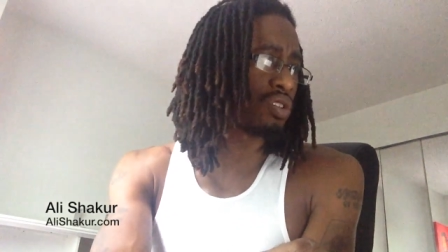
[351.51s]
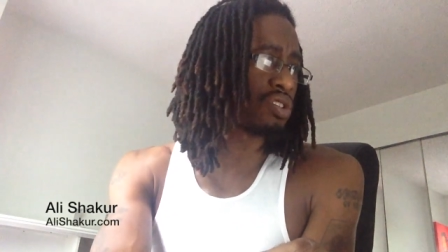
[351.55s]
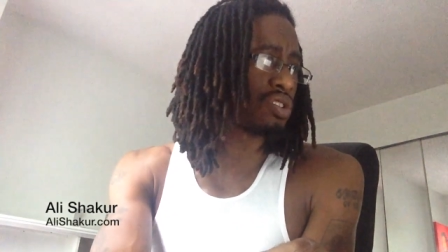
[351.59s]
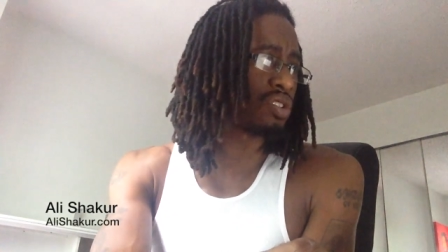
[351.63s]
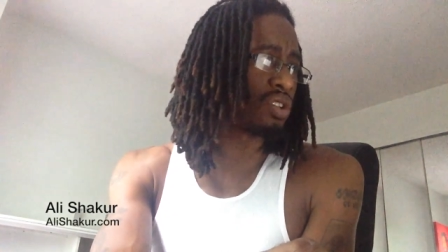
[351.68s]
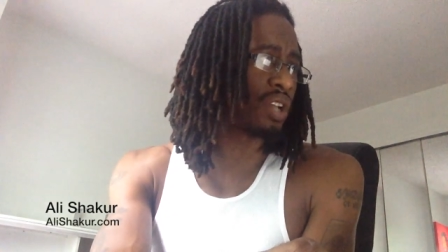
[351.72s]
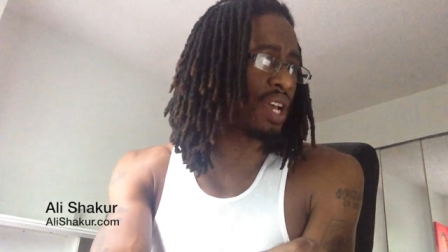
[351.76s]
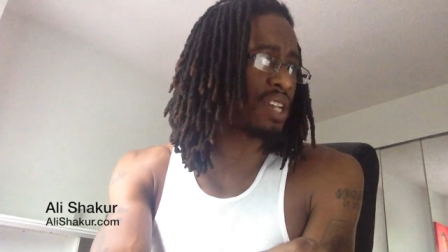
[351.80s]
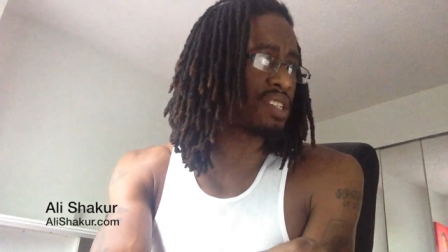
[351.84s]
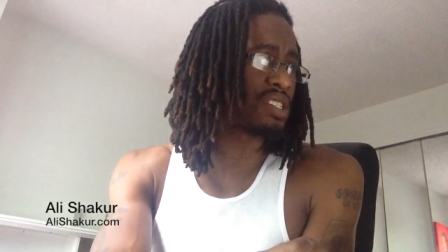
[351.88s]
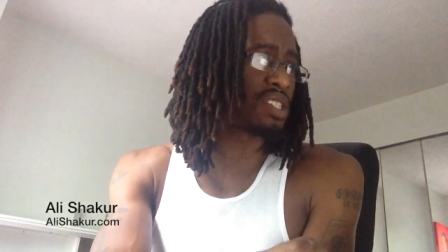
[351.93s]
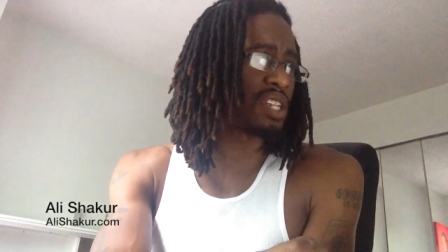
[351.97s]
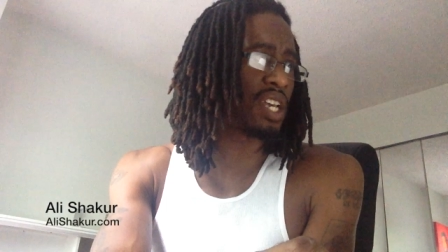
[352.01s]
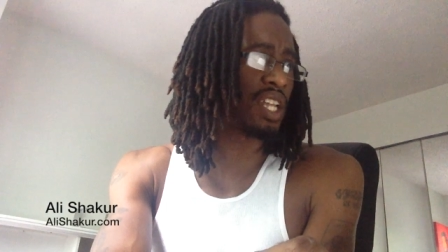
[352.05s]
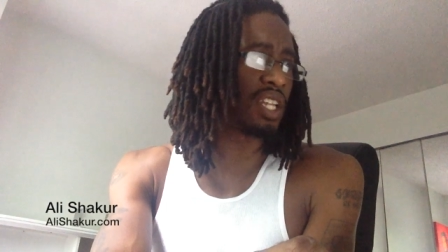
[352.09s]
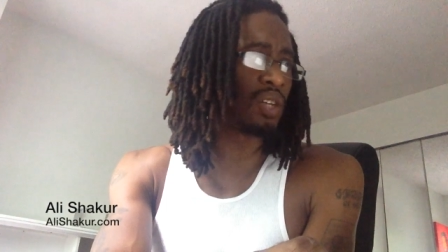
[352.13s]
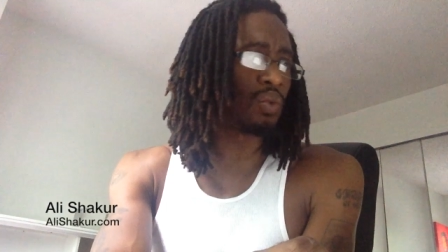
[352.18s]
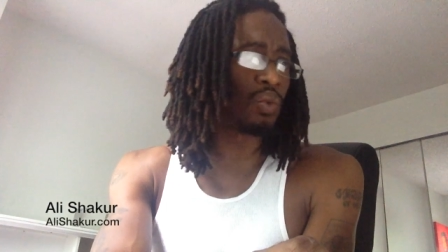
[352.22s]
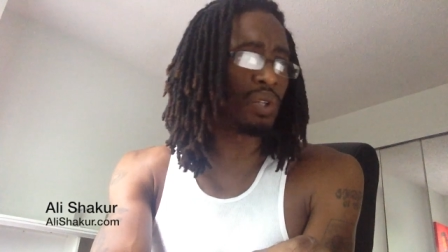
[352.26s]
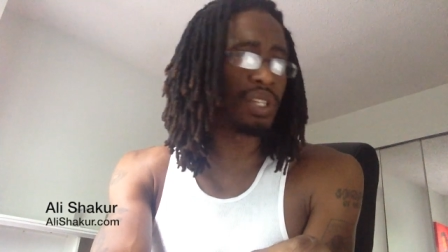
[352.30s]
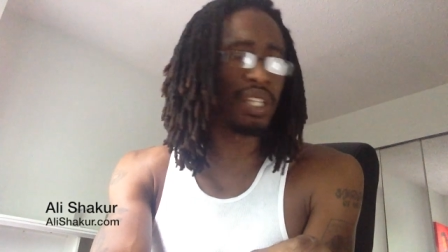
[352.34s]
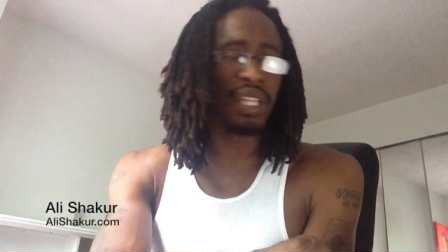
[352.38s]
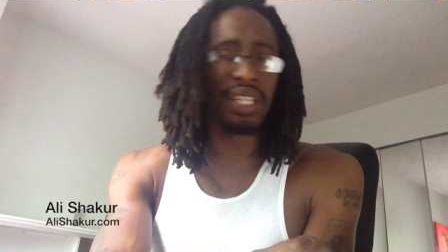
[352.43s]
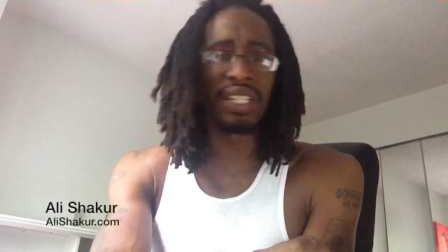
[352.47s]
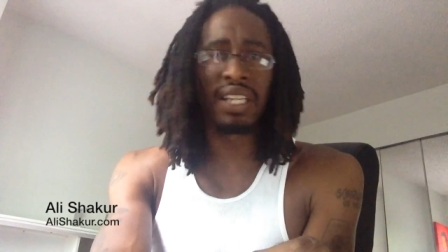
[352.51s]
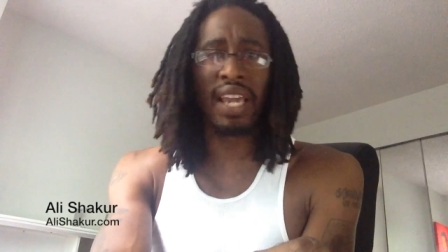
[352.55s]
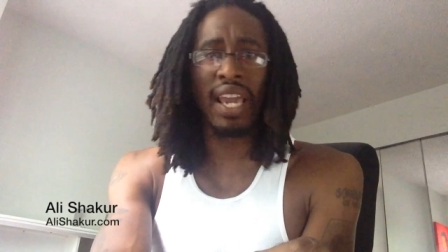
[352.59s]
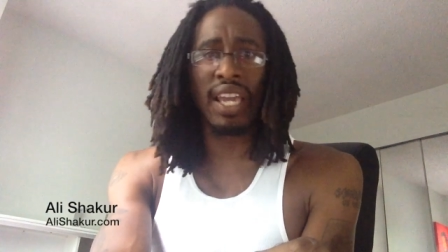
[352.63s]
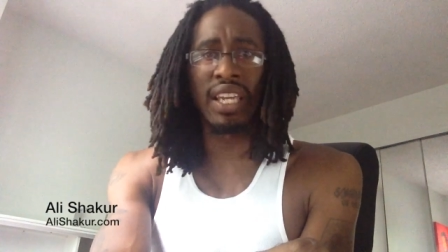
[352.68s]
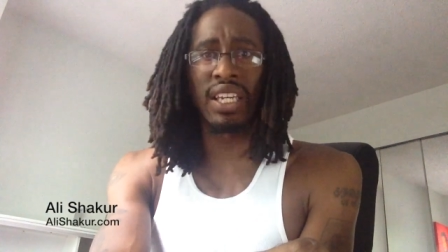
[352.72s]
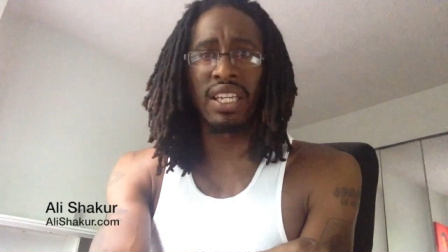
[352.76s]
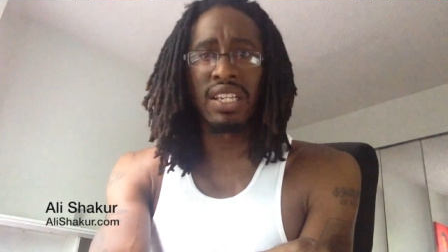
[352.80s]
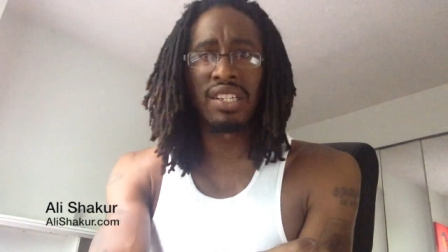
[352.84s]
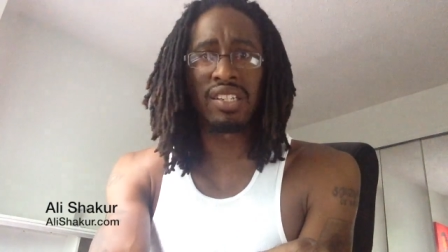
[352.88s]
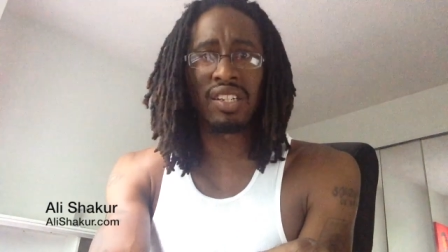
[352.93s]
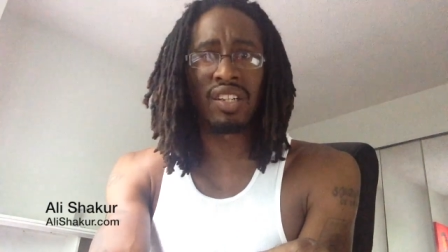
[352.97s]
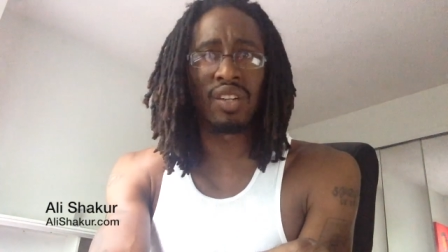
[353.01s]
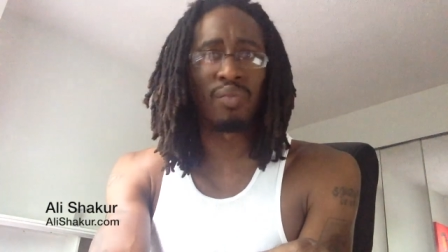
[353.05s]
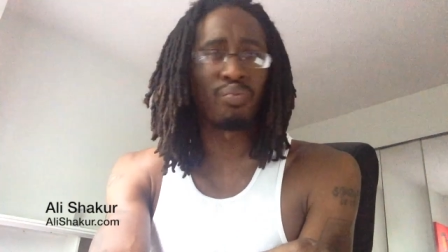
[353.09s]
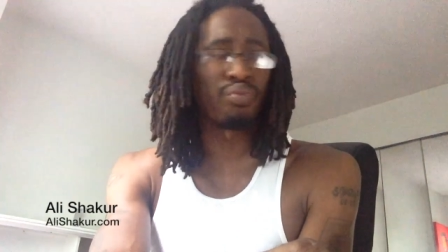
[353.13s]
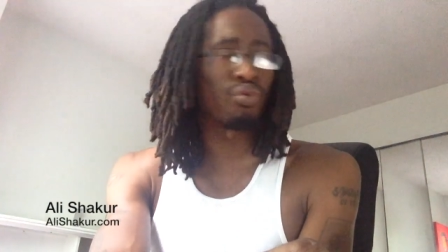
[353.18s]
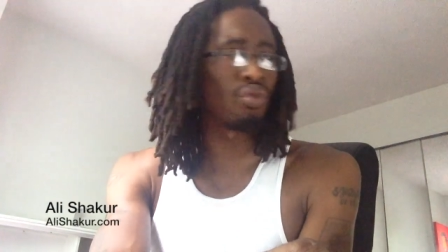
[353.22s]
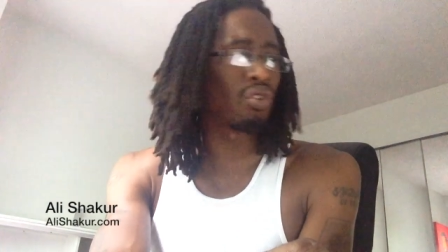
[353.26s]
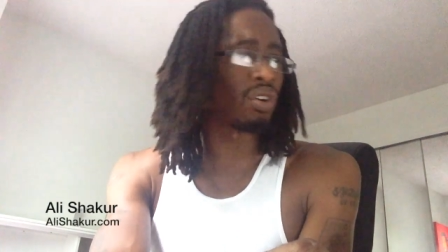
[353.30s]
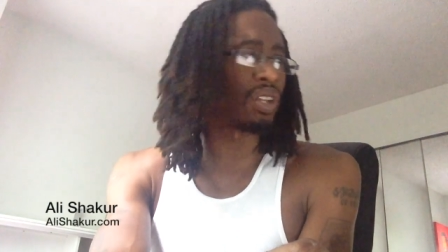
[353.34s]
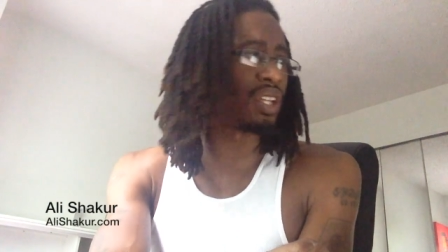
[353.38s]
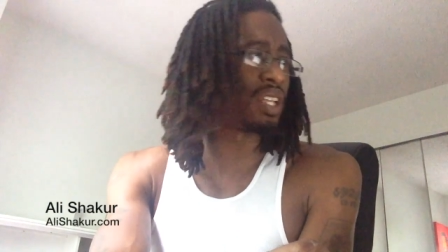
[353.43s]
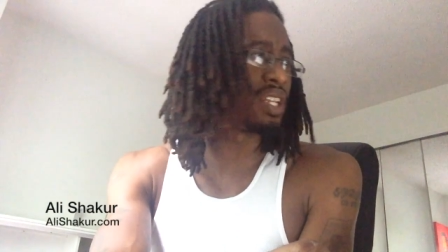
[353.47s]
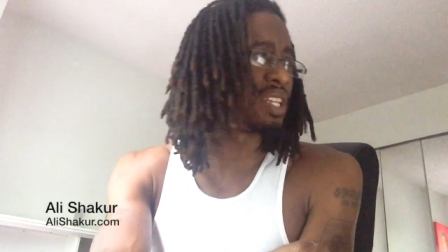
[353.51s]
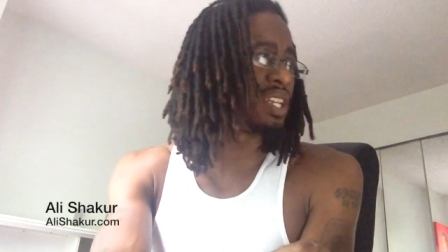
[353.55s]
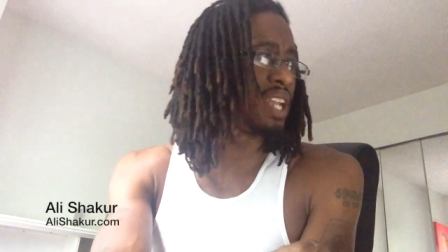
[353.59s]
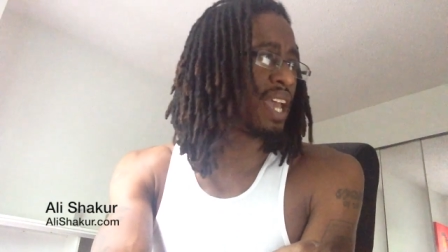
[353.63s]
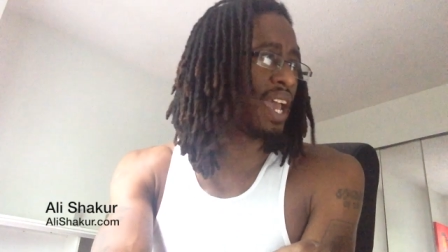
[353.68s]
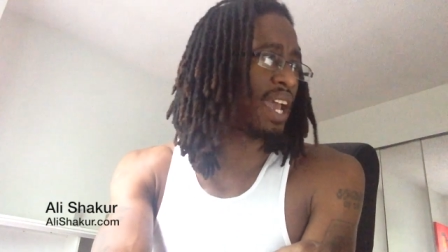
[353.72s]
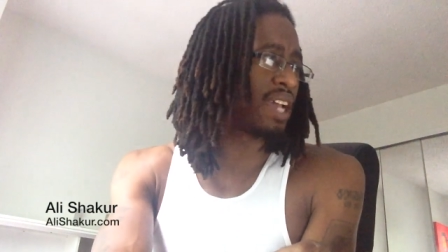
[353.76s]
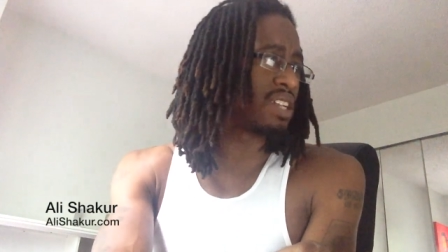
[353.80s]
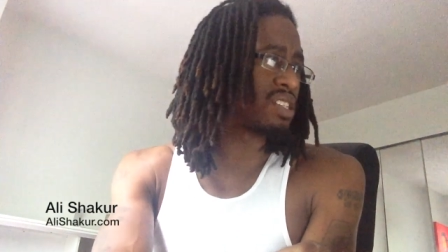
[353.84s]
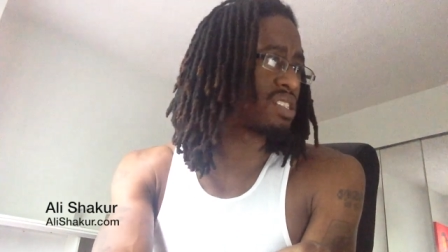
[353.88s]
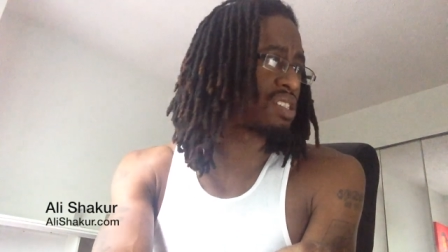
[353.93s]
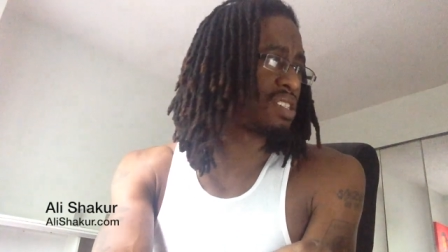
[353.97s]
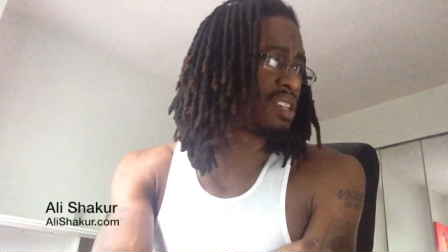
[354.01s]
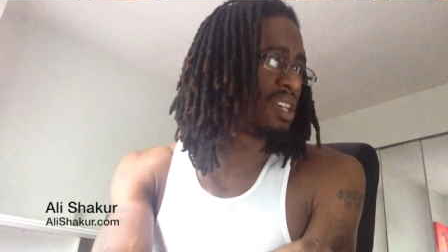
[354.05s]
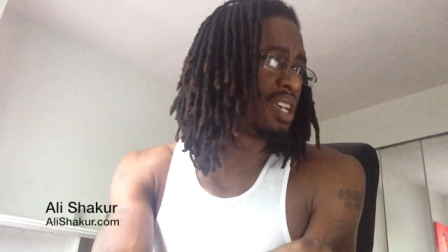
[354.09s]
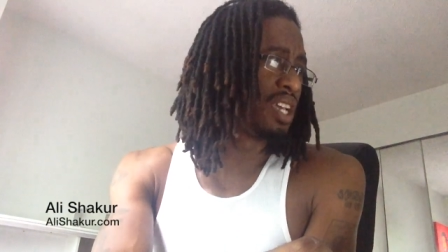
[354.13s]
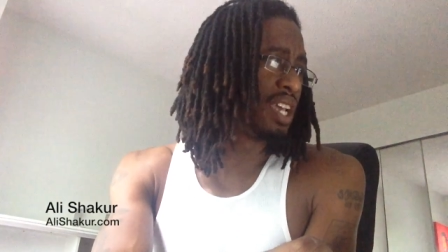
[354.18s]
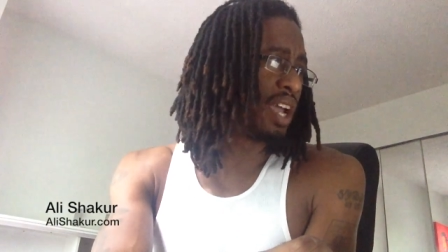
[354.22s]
so that's dealing with the Yankees and the Brooklyn Nets